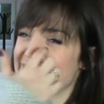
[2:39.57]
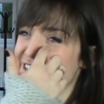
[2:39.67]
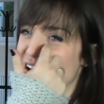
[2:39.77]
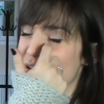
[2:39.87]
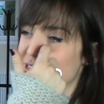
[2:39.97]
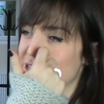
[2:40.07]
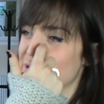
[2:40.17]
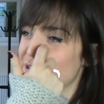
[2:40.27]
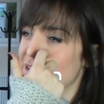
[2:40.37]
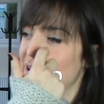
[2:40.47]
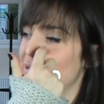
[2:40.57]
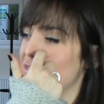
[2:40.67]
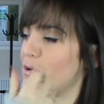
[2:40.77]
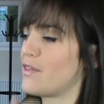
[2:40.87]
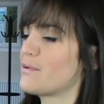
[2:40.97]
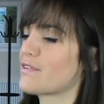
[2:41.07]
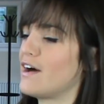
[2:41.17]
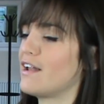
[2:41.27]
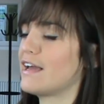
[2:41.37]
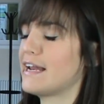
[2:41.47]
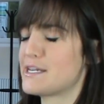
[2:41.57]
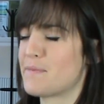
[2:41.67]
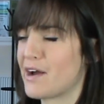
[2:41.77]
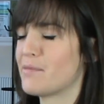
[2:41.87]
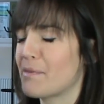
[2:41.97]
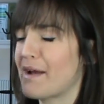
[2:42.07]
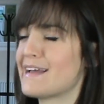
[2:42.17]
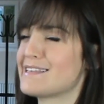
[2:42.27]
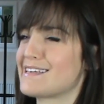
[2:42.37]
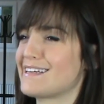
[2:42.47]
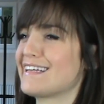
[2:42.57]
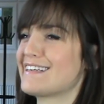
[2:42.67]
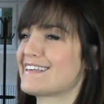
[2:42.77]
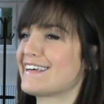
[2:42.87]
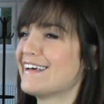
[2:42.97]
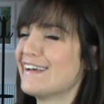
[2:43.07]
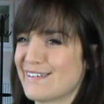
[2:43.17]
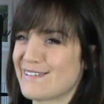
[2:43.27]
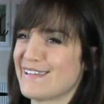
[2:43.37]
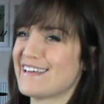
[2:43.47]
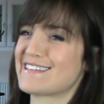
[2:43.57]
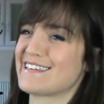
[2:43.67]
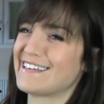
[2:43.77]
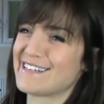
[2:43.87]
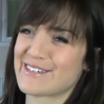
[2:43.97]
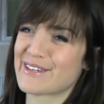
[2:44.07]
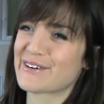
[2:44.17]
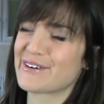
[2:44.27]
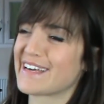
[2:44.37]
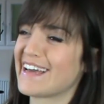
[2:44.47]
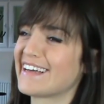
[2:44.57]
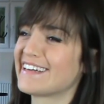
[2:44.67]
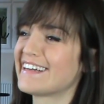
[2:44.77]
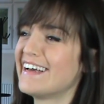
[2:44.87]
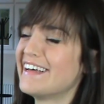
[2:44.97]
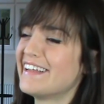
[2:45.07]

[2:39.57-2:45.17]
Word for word: to drama school so I was the one that was kind of like need to pick up your plates and you need to do this and you need to do the cooking and